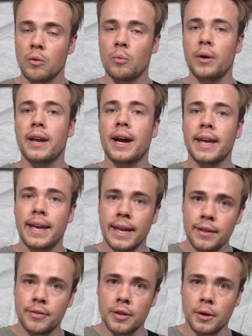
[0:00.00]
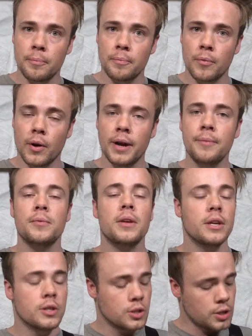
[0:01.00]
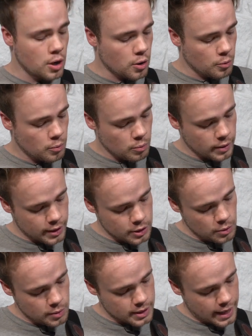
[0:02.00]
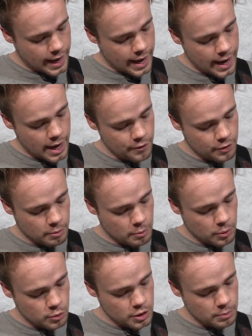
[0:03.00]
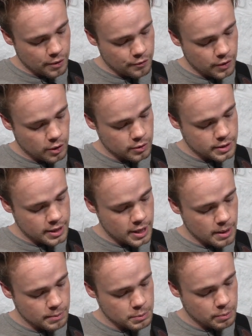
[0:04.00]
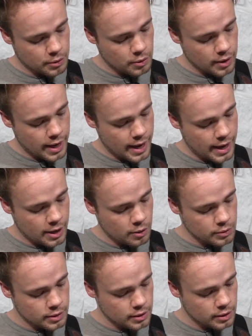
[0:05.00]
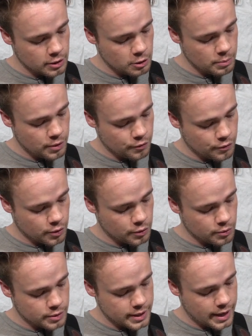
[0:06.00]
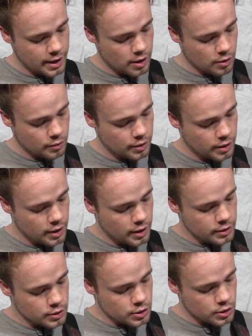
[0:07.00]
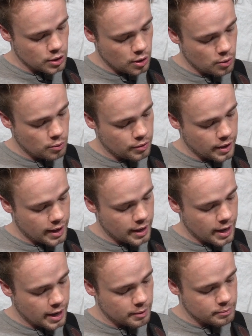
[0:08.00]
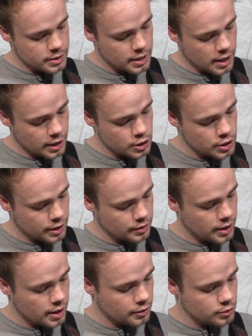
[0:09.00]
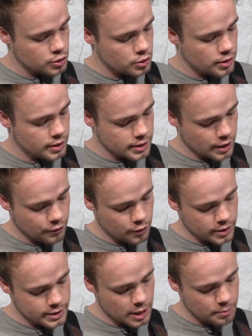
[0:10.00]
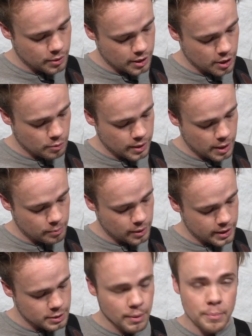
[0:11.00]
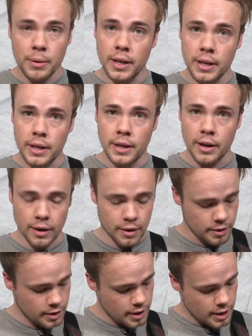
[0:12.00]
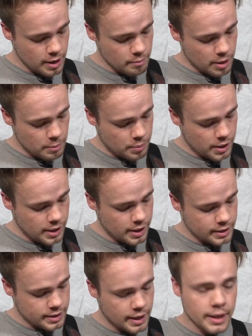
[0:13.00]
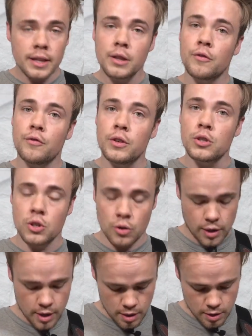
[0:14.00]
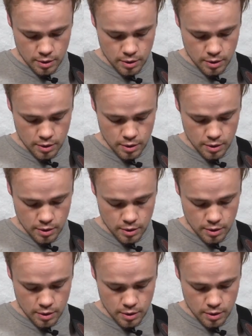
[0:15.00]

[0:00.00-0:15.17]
when I hit them, right? So what I do is I have them, I'm using my fingertips, but they're angled a little bit further down so that I am touching the other strings. Like for example here, when I place my pinky here, my pinky is hitting the 5th string,